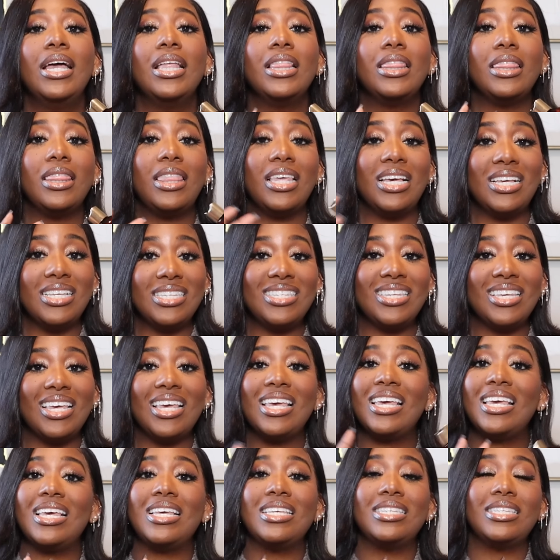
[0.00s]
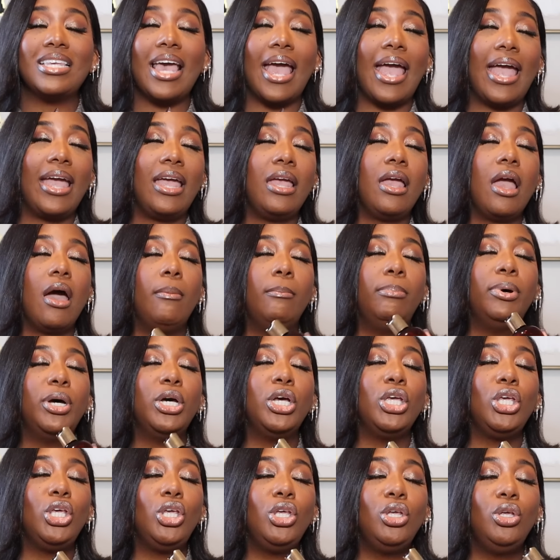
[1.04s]
This is a
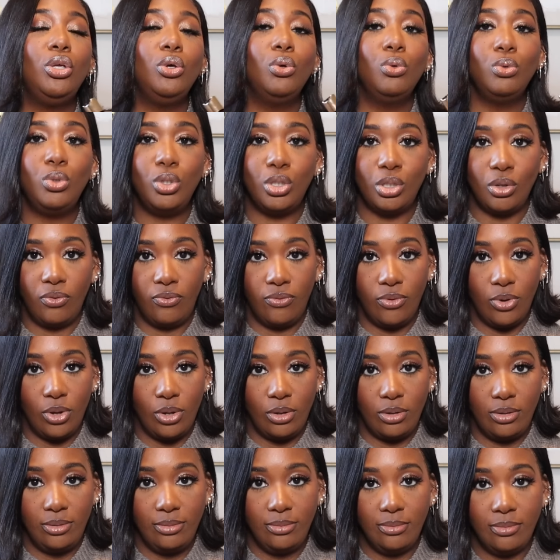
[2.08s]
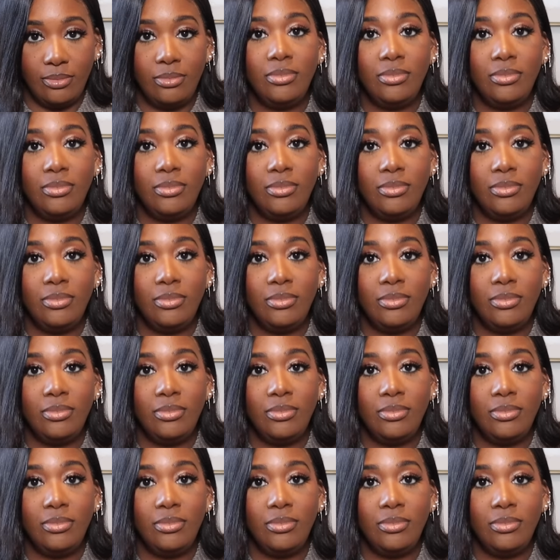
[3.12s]
beautiful